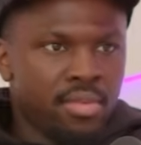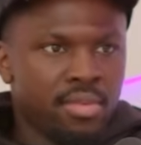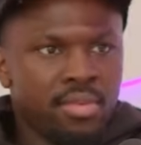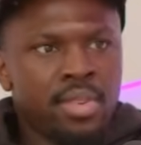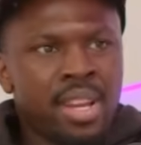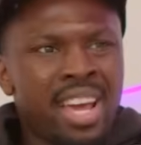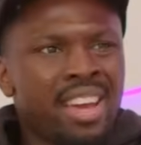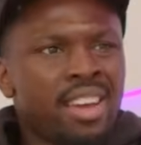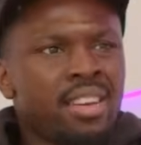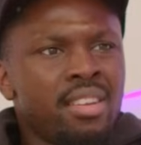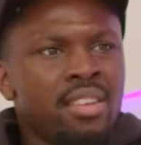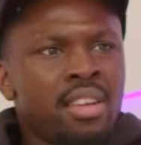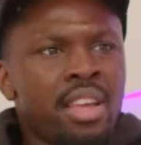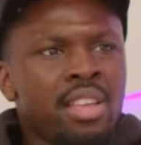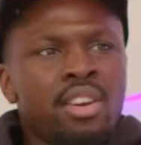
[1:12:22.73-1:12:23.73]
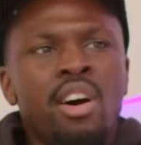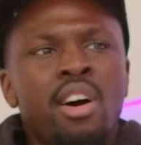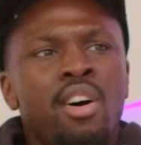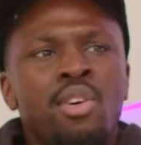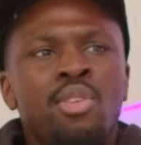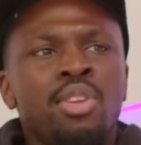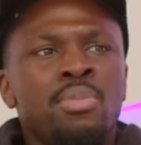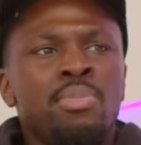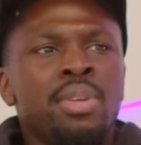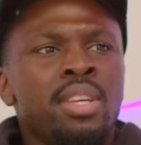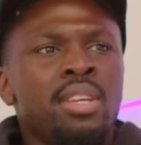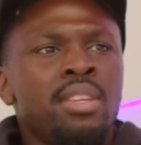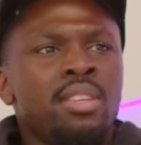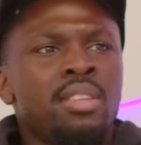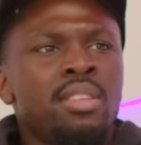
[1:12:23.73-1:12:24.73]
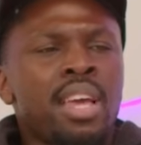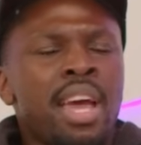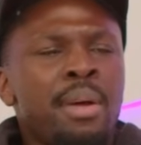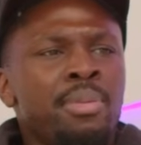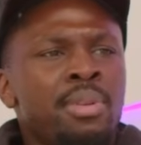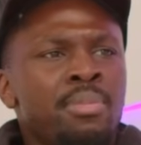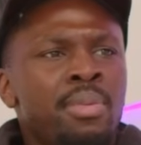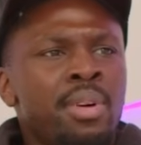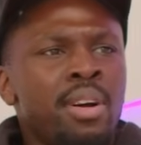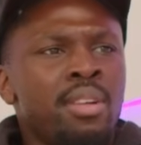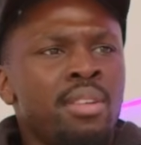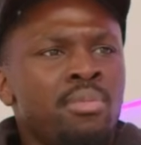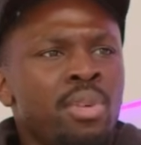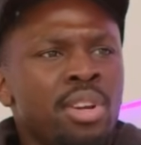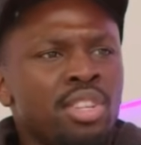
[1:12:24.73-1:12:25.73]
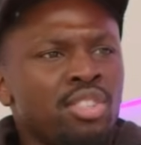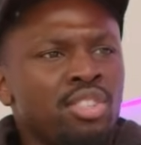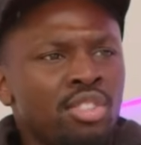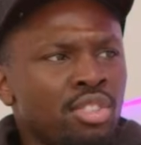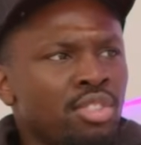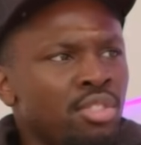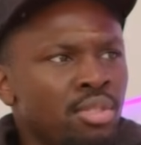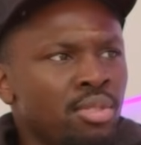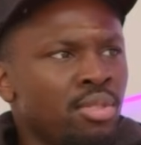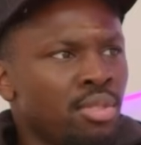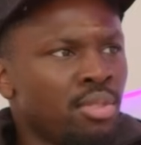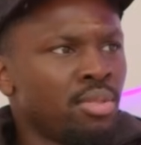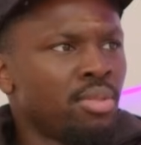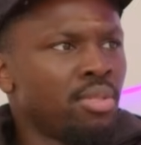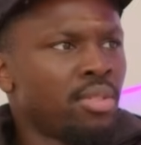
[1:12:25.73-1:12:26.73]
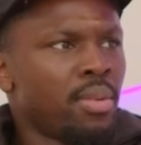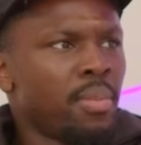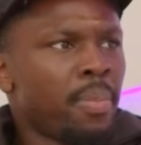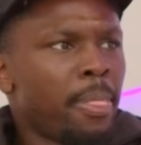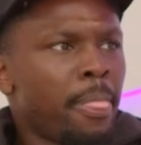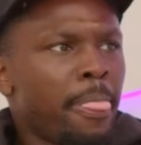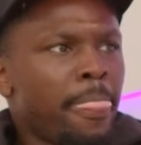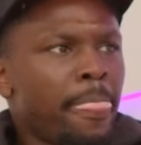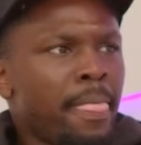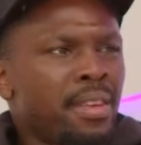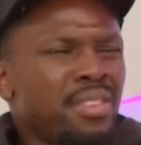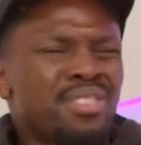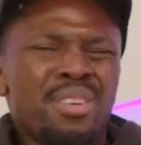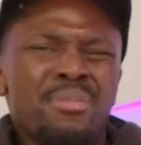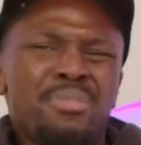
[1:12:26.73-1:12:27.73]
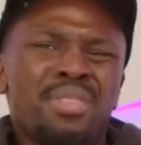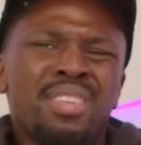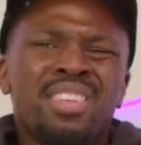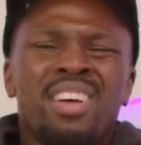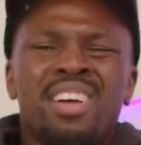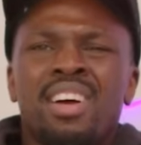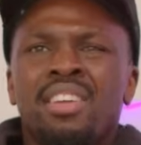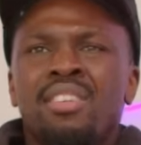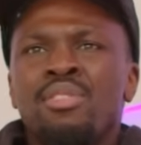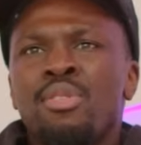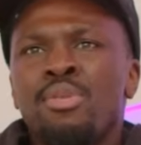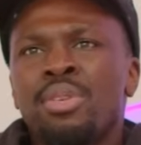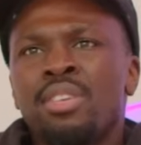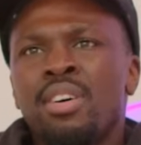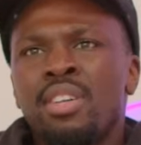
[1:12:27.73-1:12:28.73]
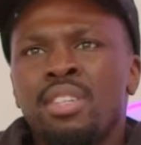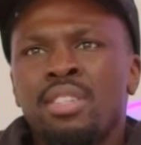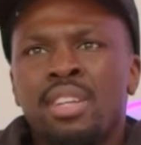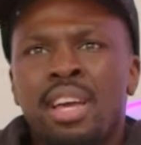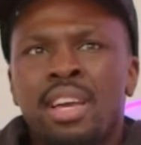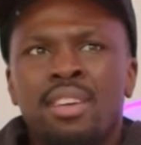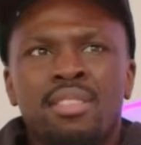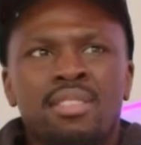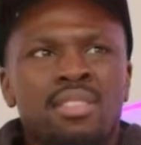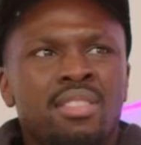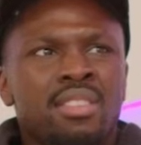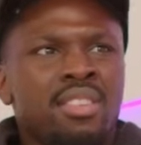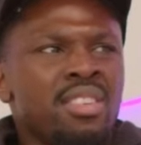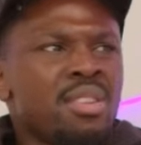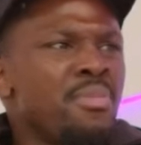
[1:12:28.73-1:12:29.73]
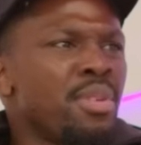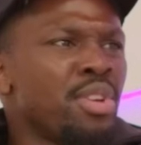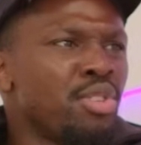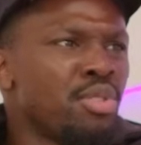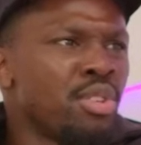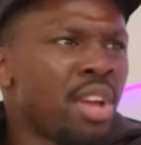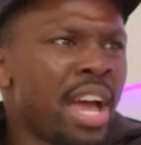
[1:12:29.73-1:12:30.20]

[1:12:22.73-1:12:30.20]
Like you can't only be happy, but when it's just you two. I don't know, it's hard to like. I know what you mean.